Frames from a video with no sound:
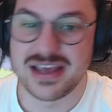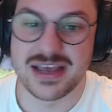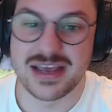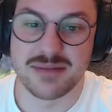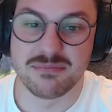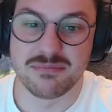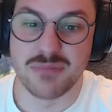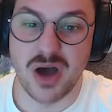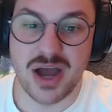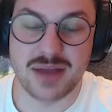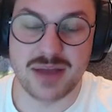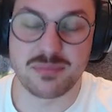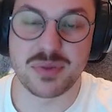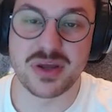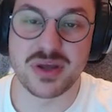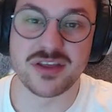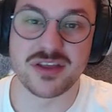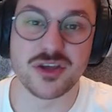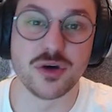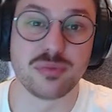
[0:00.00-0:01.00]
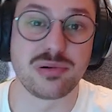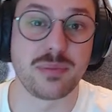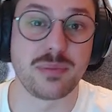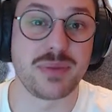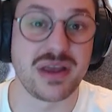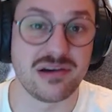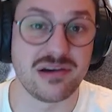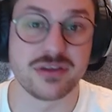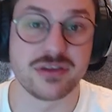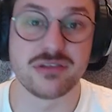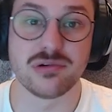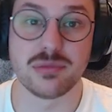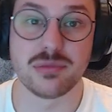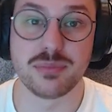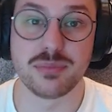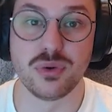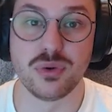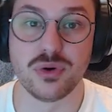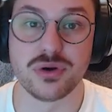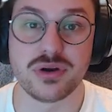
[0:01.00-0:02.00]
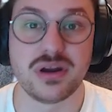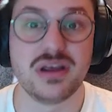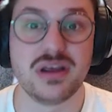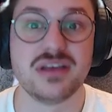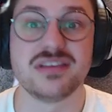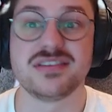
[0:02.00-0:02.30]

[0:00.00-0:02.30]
It might be that you're preparing the report